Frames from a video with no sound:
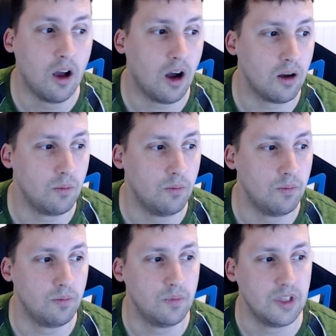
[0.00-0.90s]
Um,
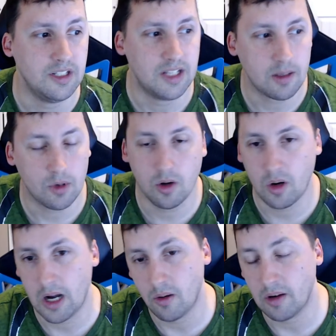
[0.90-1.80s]
the demo,
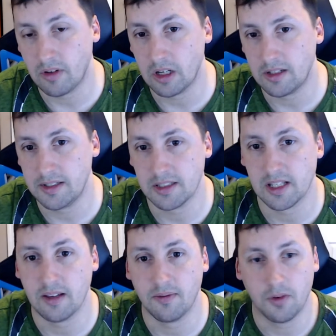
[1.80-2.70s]
however, does
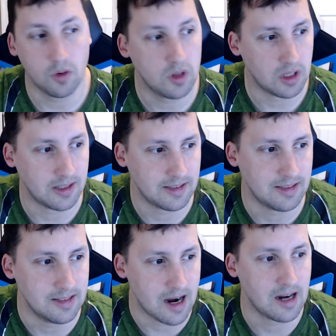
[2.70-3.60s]
a full on
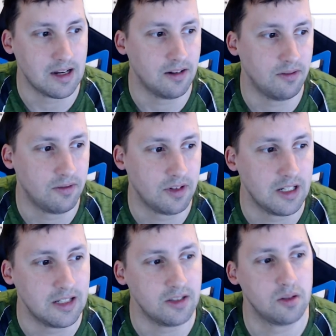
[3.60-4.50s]
dive
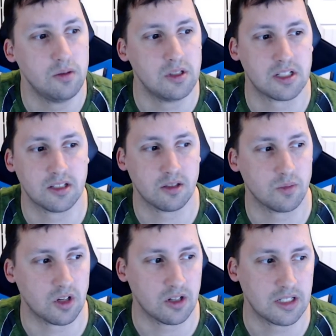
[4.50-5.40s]
into the system's
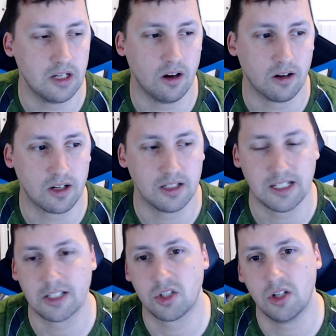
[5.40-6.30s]
ar-
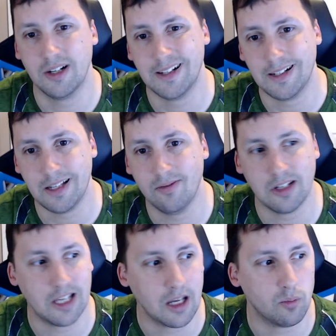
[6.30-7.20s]
architecture and even
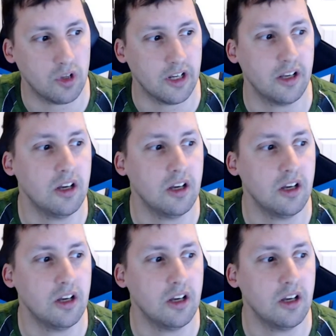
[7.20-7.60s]
gameplay.